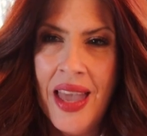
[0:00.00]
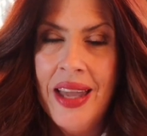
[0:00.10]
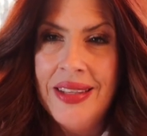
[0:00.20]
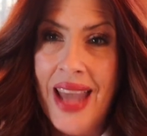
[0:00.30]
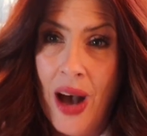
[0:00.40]

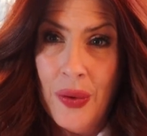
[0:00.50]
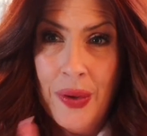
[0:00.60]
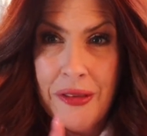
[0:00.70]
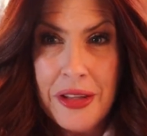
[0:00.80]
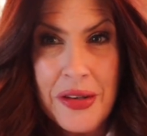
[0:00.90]
Now,
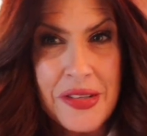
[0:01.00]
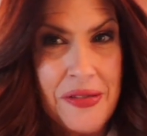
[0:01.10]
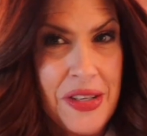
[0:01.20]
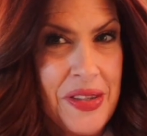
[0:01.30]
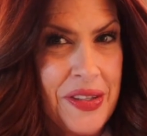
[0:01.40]
for those of
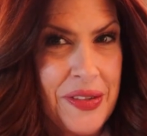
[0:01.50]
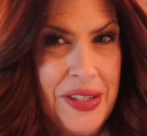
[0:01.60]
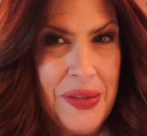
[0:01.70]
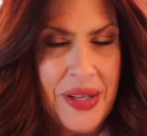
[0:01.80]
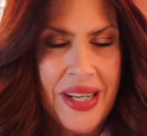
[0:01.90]
you that are
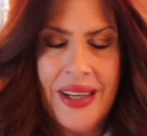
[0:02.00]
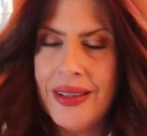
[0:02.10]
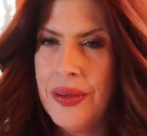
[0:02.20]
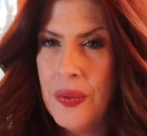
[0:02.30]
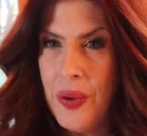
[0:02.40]
new
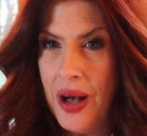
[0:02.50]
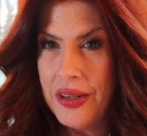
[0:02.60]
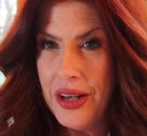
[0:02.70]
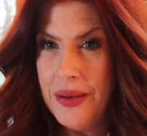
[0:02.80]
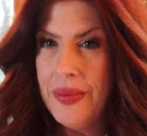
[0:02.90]
here,
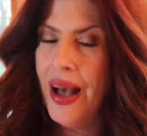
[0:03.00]
welcome.